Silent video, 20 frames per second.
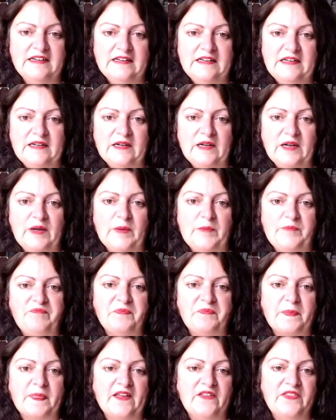the
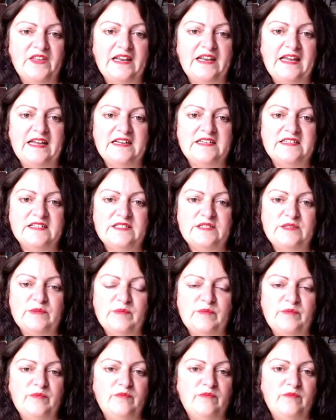latest
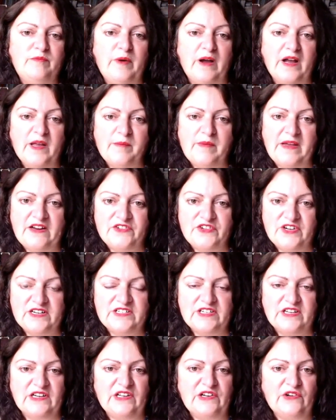biometric
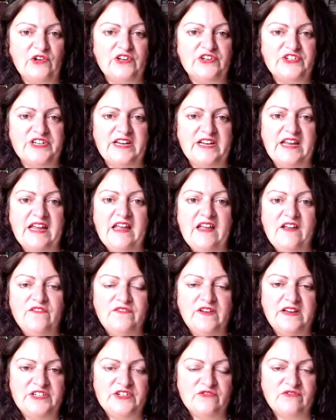technology,
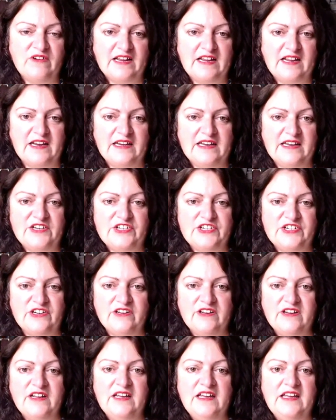facial recognition,